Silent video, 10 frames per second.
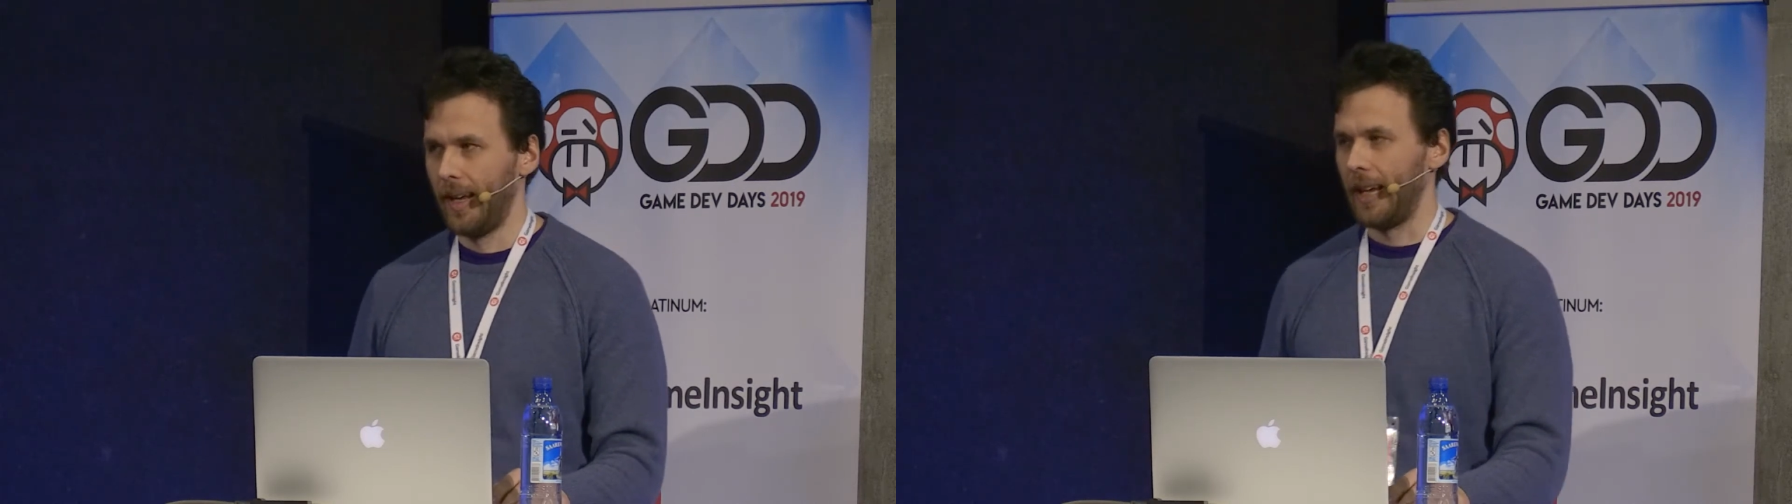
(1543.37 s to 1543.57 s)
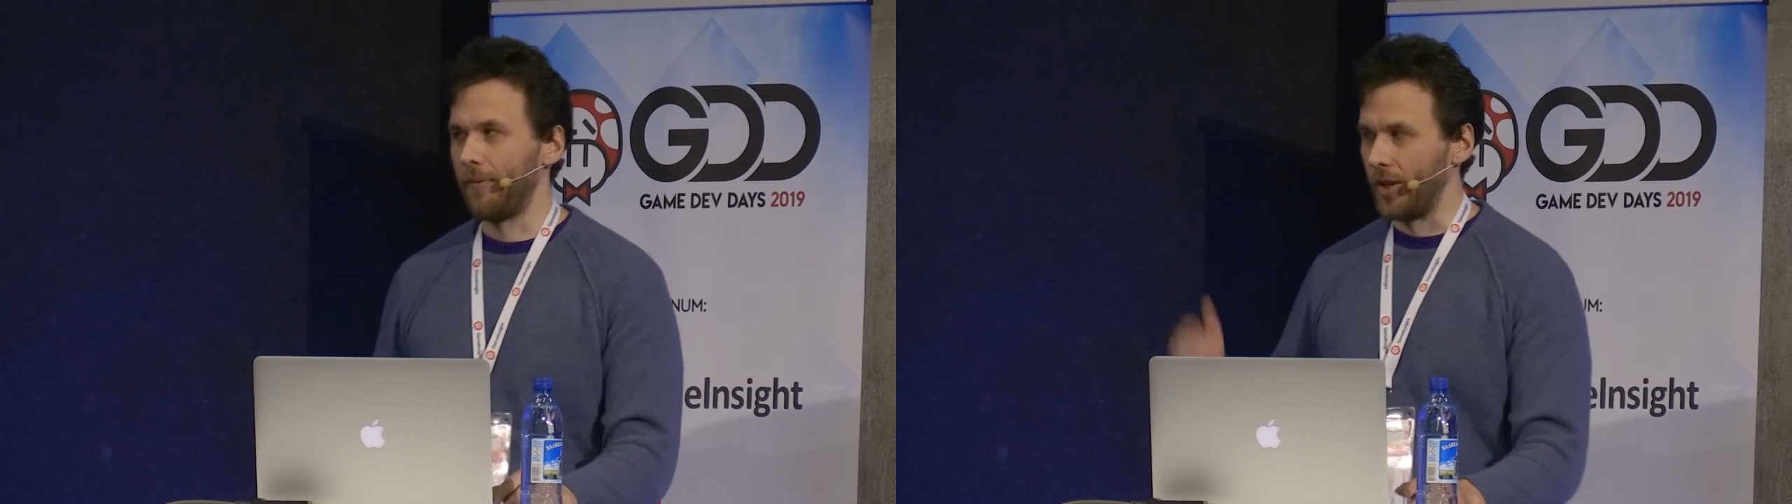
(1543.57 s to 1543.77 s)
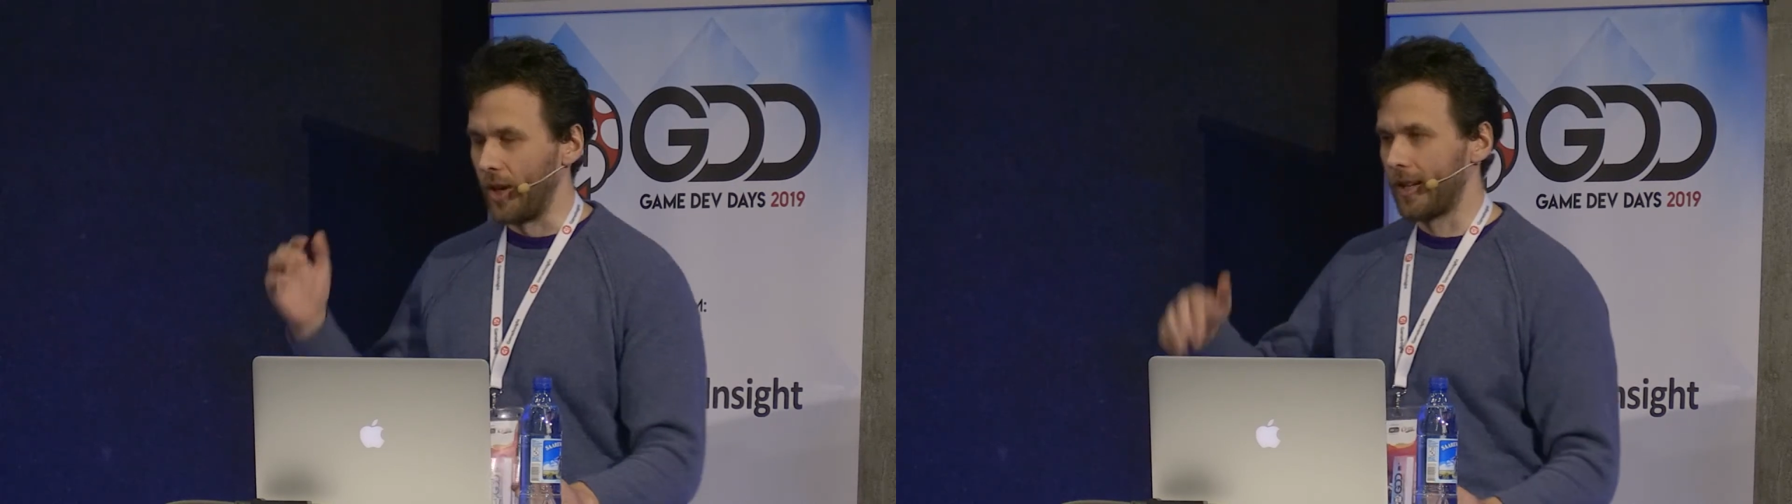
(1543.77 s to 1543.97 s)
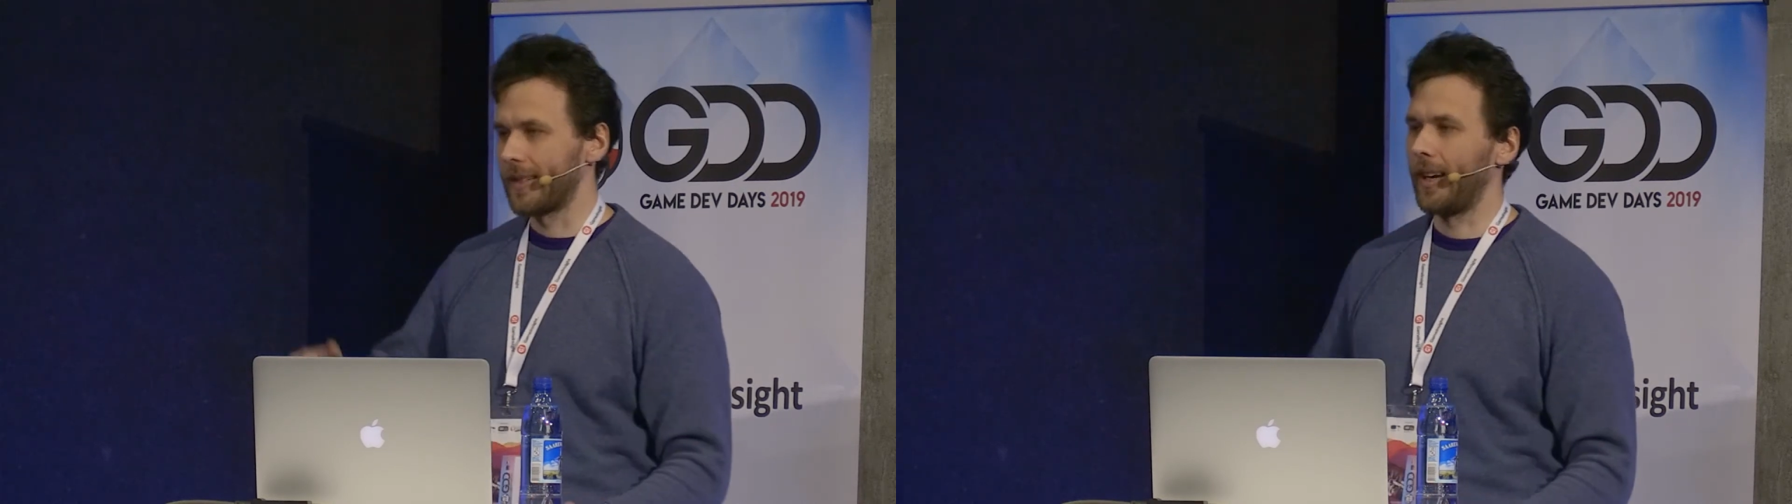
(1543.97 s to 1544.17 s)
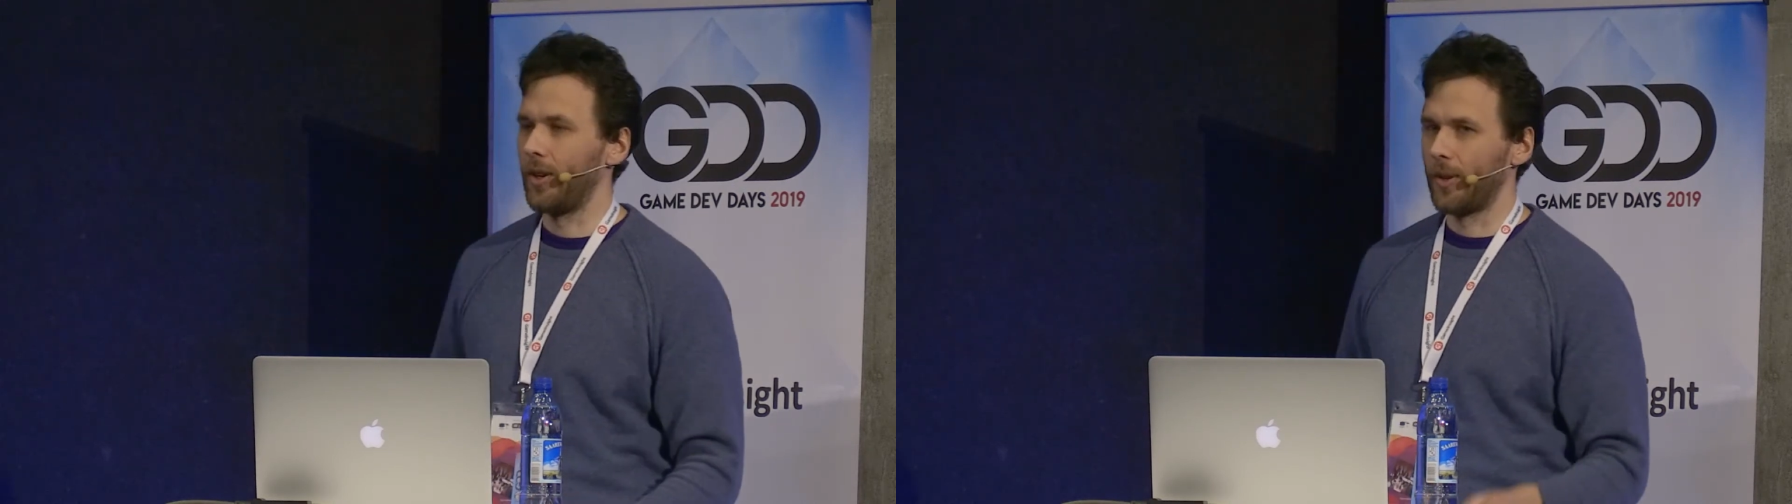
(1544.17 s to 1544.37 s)
If it
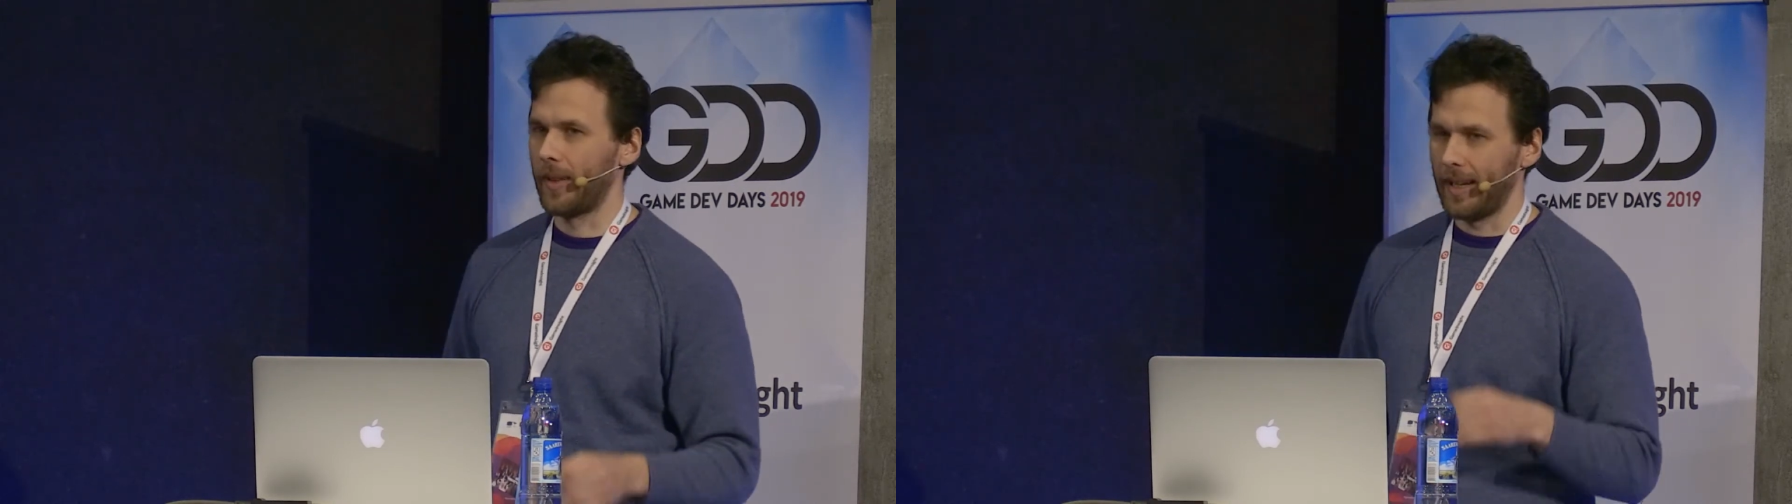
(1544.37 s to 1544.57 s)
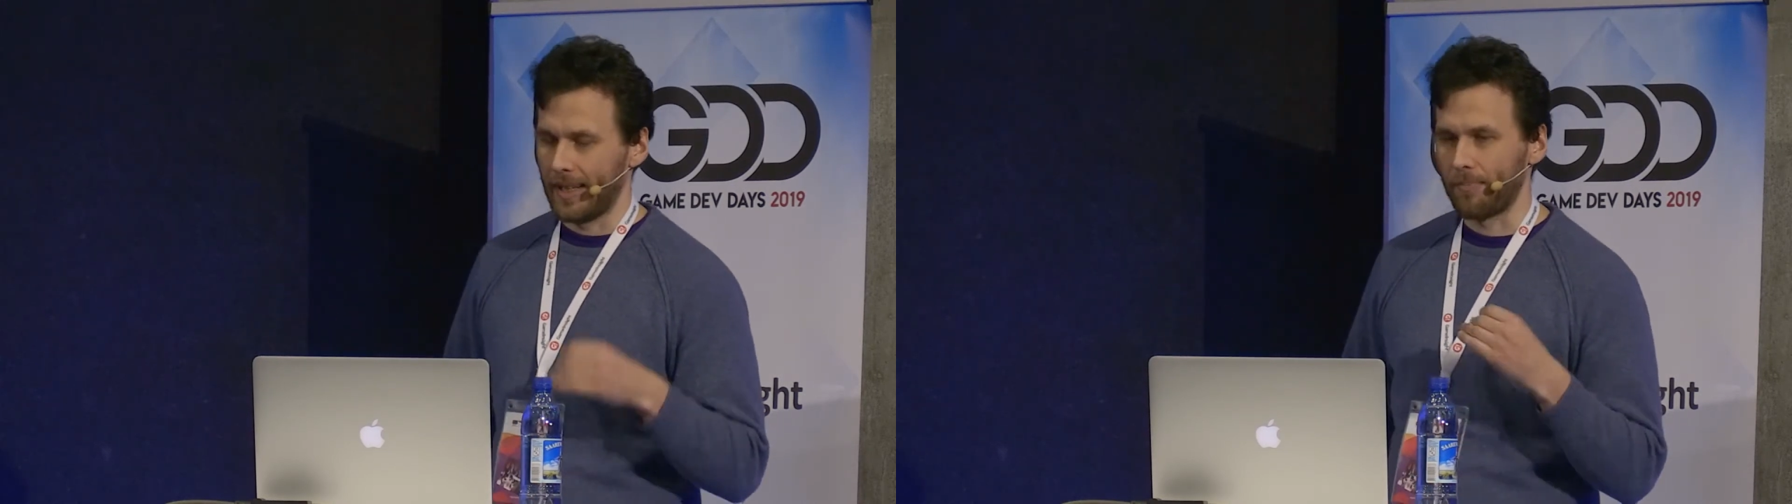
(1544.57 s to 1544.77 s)
does, I know that